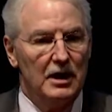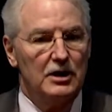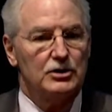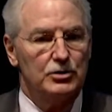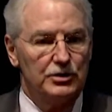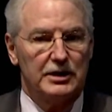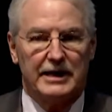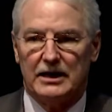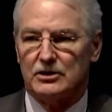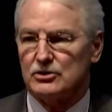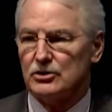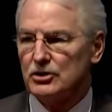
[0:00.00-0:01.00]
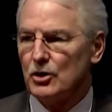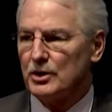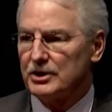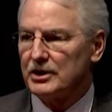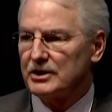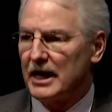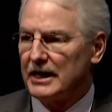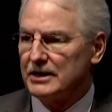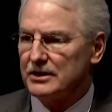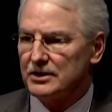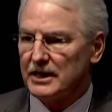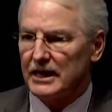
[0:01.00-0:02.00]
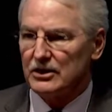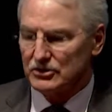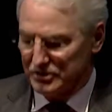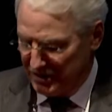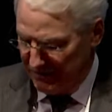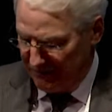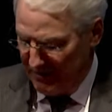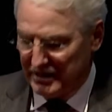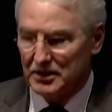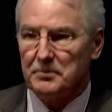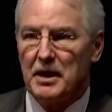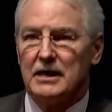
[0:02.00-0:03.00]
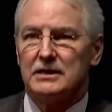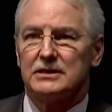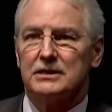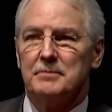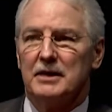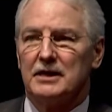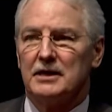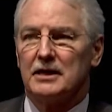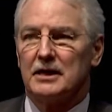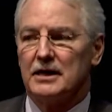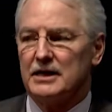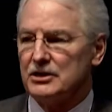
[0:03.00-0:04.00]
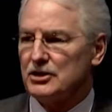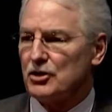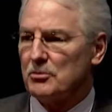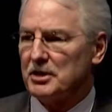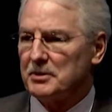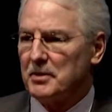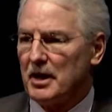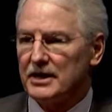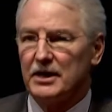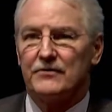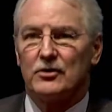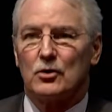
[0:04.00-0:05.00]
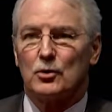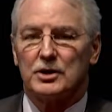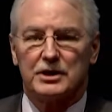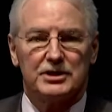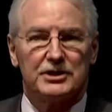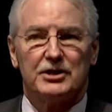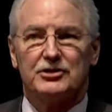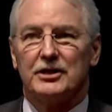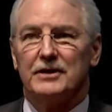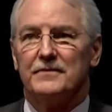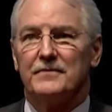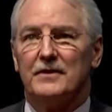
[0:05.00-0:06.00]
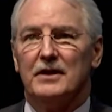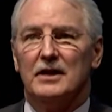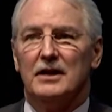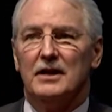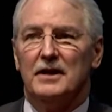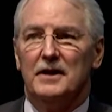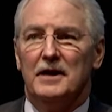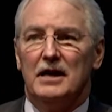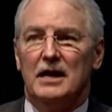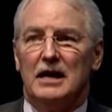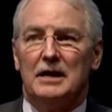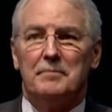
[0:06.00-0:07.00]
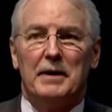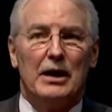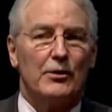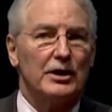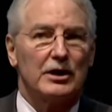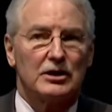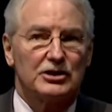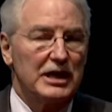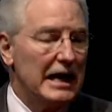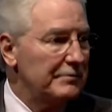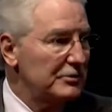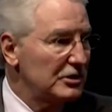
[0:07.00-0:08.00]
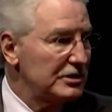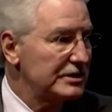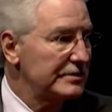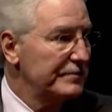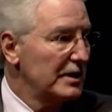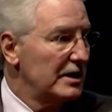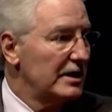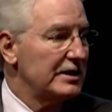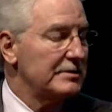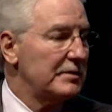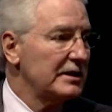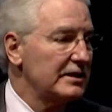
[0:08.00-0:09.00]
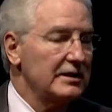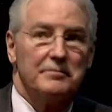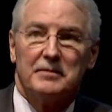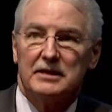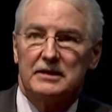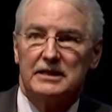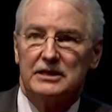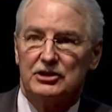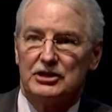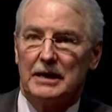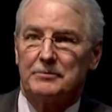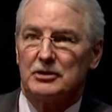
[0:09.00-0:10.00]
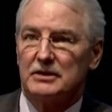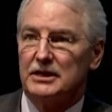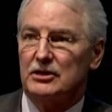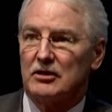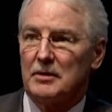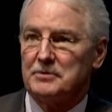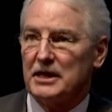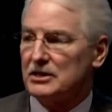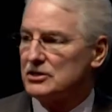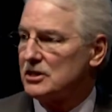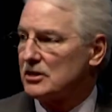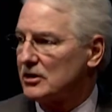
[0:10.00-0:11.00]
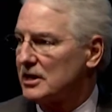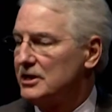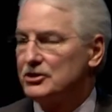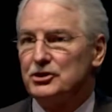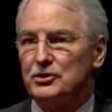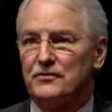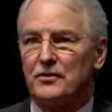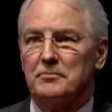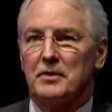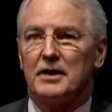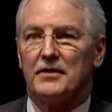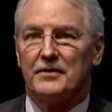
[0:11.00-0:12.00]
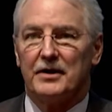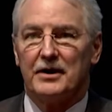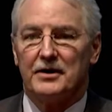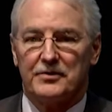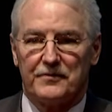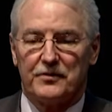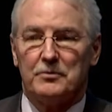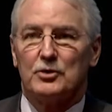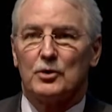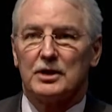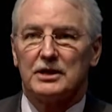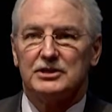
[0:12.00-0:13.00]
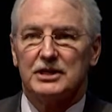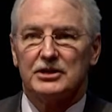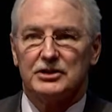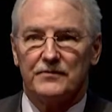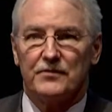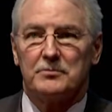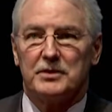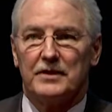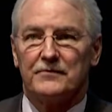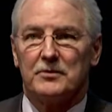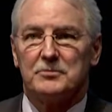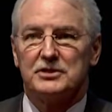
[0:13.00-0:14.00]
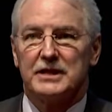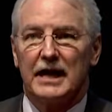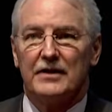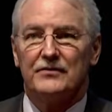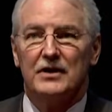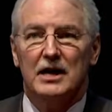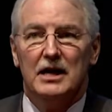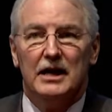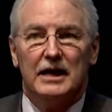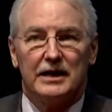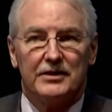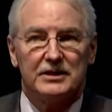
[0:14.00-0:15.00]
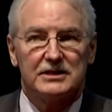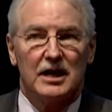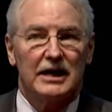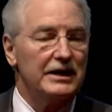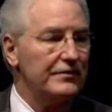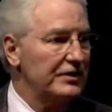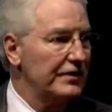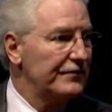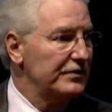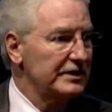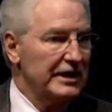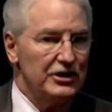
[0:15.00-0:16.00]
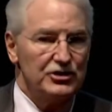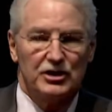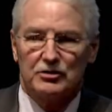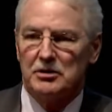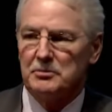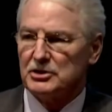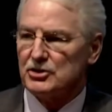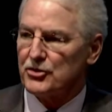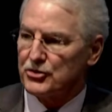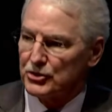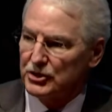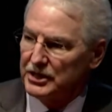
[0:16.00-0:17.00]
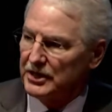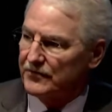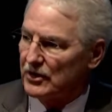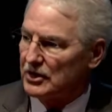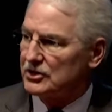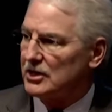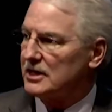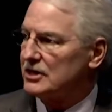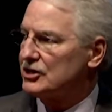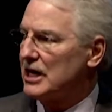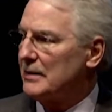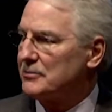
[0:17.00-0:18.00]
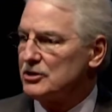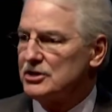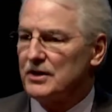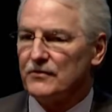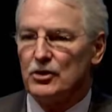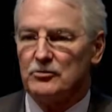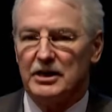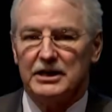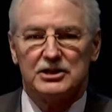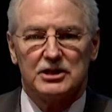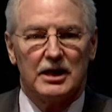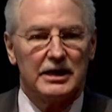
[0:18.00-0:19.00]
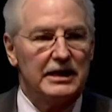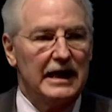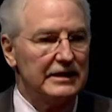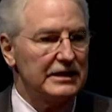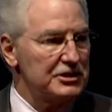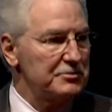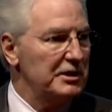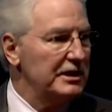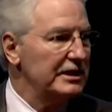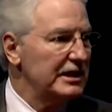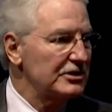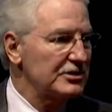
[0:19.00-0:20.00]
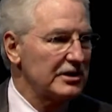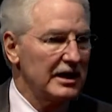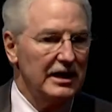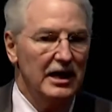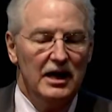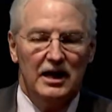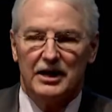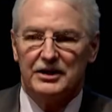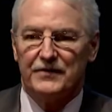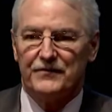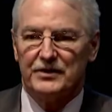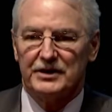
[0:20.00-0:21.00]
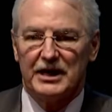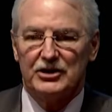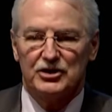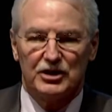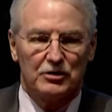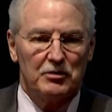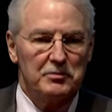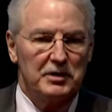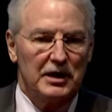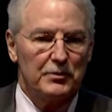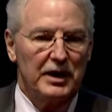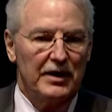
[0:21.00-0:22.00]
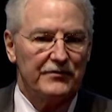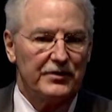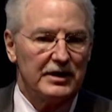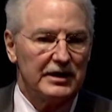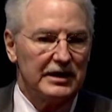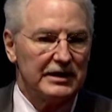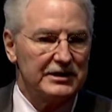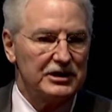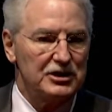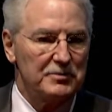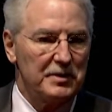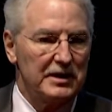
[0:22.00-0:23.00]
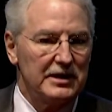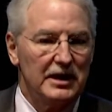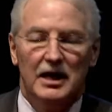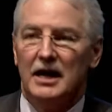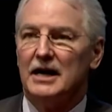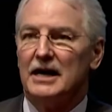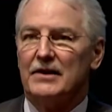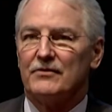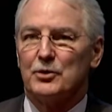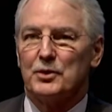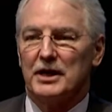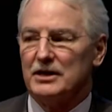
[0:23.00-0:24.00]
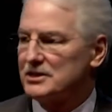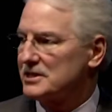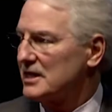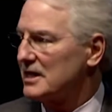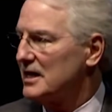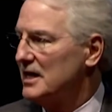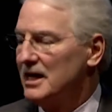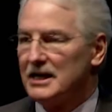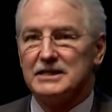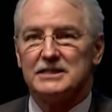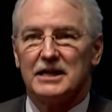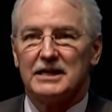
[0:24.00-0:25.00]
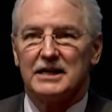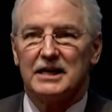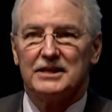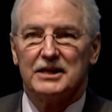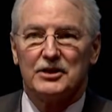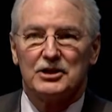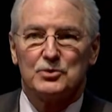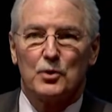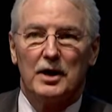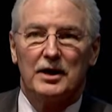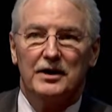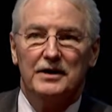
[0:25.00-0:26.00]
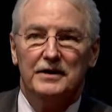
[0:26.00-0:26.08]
to the council, knowing that the council is, in fact, the policy-making and determining body of our organization. Empowering our chapters. The monthly chapter leader updates that are issued from the organization and from staff. The signing of the affiliation agreements. 30 of our chapters have already signed at this meeting yesterday the affiliation agreement, and we have anticipate everyone else signing on there as well.